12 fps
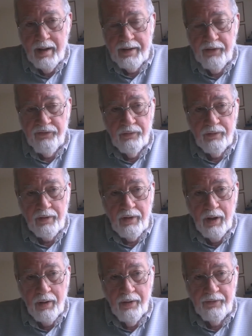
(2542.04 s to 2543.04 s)
I guess you
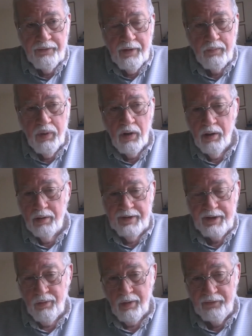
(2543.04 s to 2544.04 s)
could call it a
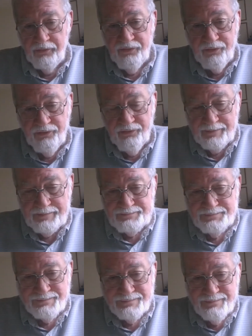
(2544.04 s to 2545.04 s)
poly crisis.
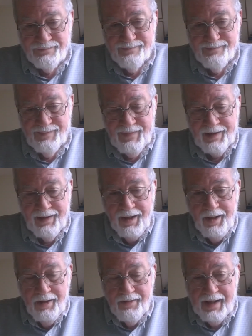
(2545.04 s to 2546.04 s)

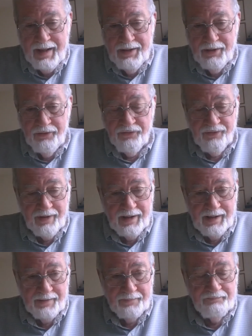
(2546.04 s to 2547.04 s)
That is
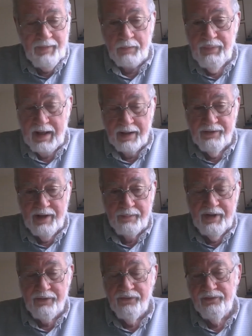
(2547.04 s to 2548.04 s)

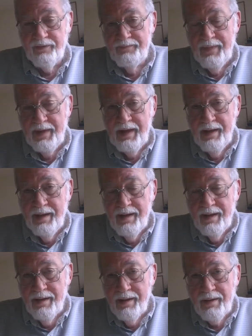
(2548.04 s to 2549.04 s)
pandemics,
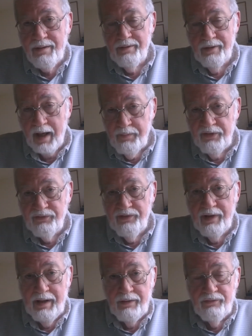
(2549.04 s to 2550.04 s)
climate
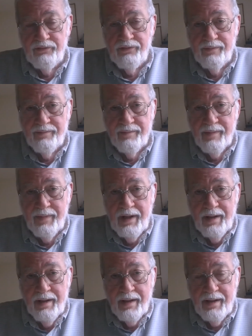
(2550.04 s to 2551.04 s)
change,
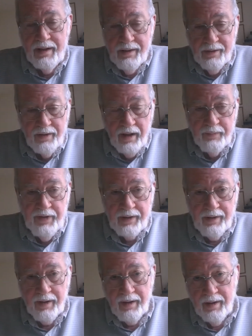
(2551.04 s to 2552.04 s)

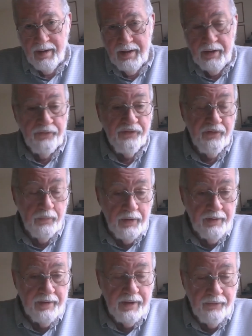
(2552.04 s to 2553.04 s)
economic
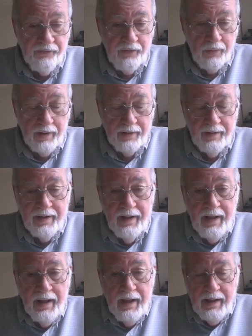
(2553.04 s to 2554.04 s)
instability, and so on.
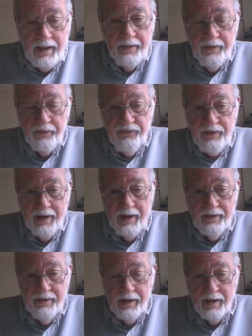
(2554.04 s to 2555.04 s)
In this
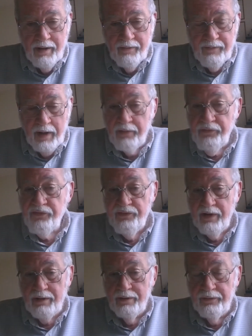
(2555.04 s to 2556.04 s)
kind of
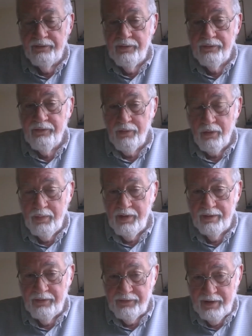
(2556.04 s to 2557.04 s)
unsettled,
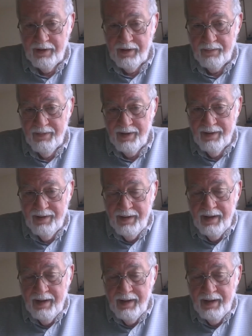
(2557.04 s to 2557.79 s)
turbulent time,